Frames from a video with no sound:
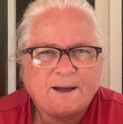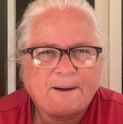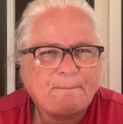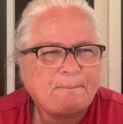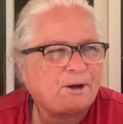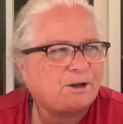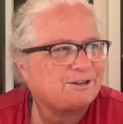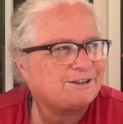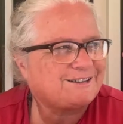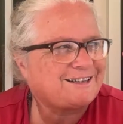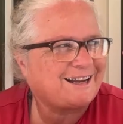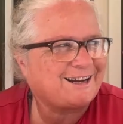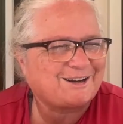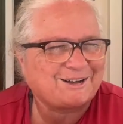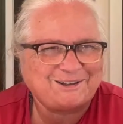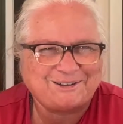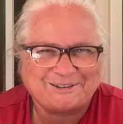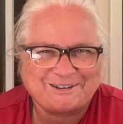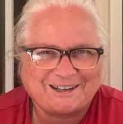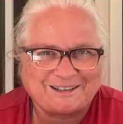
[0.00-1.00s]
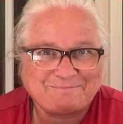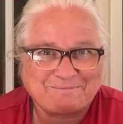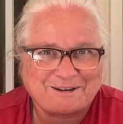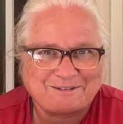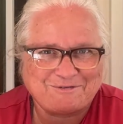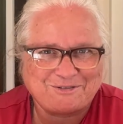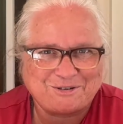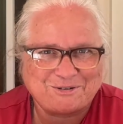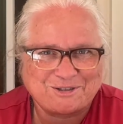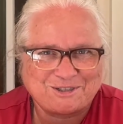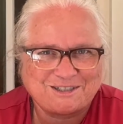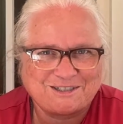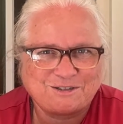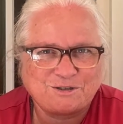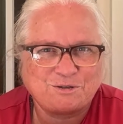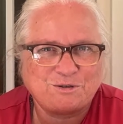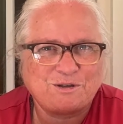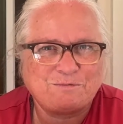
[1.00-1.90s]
But take a look at my views to the